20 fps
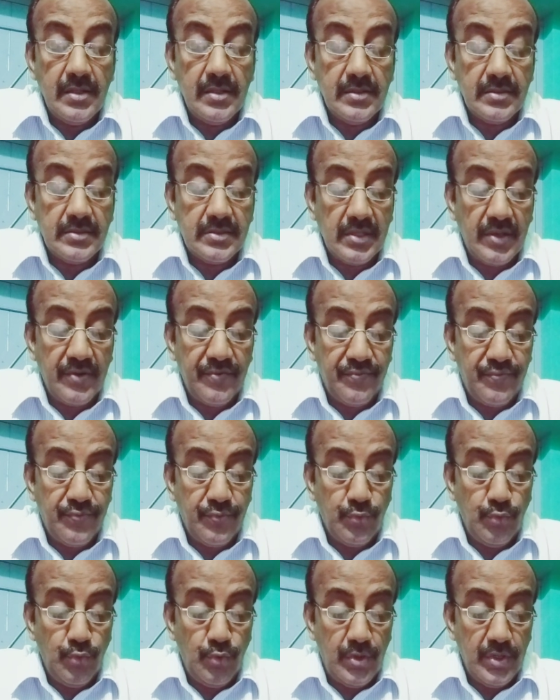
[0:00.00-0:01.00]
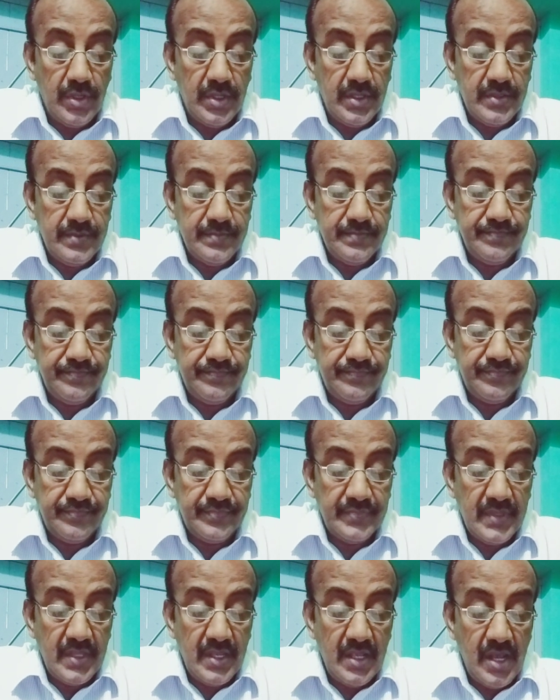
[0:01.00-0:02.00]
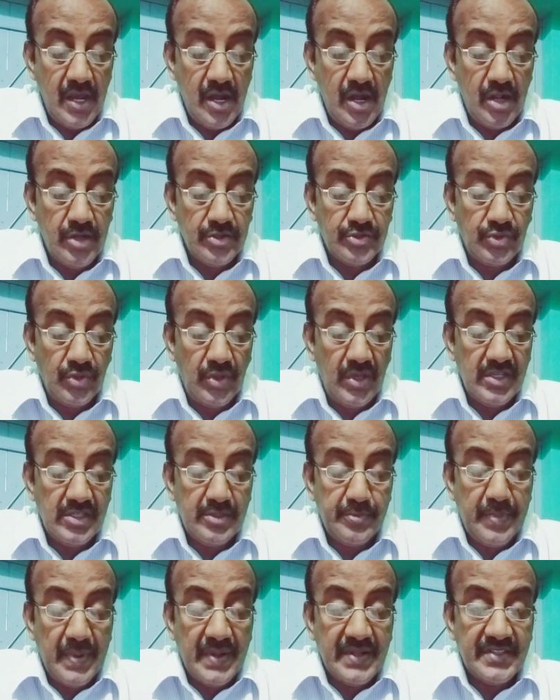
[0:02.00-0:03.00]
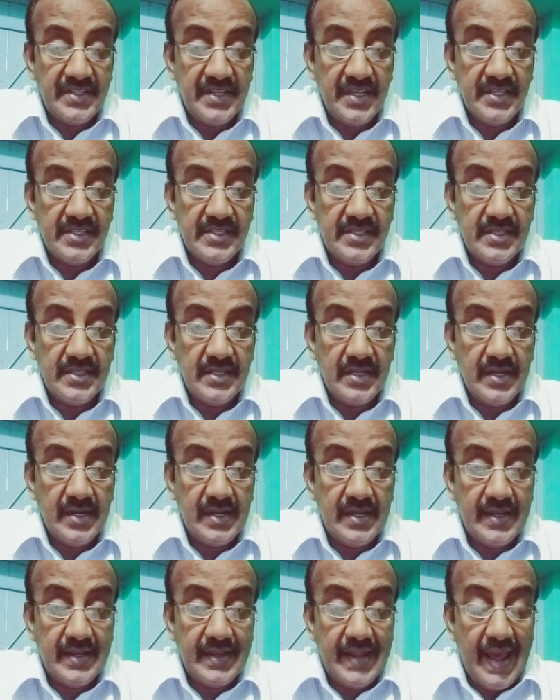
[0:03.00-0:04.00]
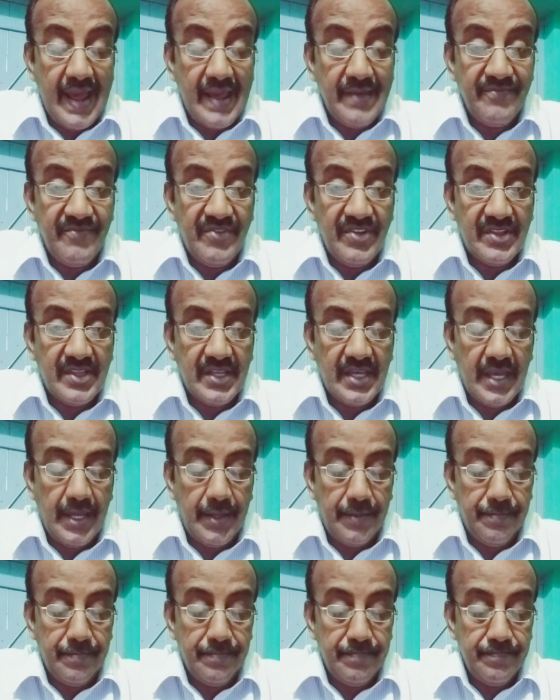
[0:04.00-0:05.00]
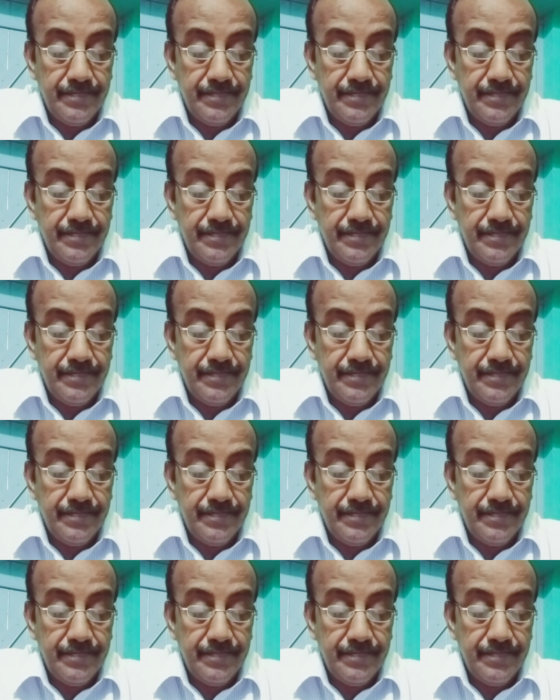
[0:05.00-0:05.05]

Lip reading: some food. Also, he spends his time with him.